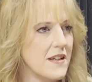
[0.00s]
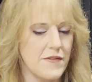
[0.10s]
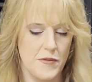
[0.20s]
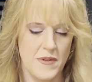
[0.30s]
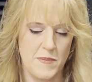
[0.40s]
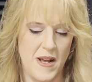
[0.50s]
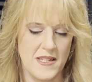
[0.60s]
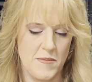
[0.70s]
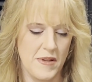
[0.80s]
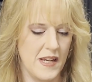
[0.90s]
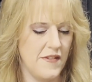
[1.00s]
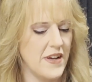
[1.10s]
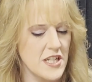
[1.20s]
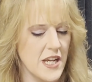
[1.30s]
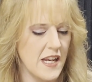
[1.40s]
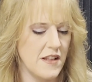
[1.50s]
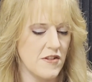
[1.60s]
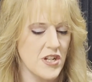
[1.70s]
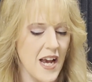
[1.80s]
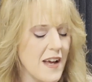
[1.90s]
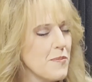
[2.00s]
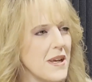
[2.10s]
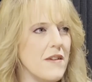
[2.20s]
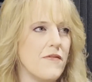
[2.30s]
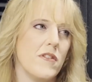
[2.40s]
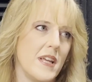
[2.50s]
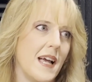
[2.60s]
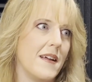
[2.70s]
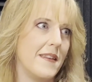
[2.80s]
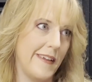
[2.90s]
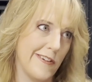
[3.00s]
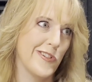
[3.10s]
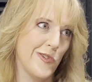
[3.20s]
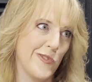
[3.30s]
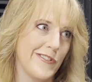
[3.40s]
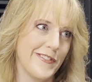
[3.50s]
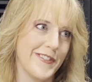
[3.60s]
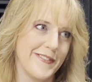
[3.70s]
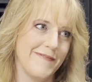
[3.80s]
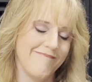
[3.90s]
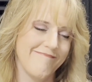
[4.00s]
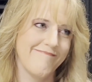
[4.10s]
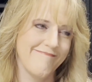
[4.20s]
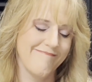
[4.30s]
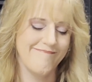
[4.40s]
of the responsibility of educating their child being fully on their shoulders? Absolutely.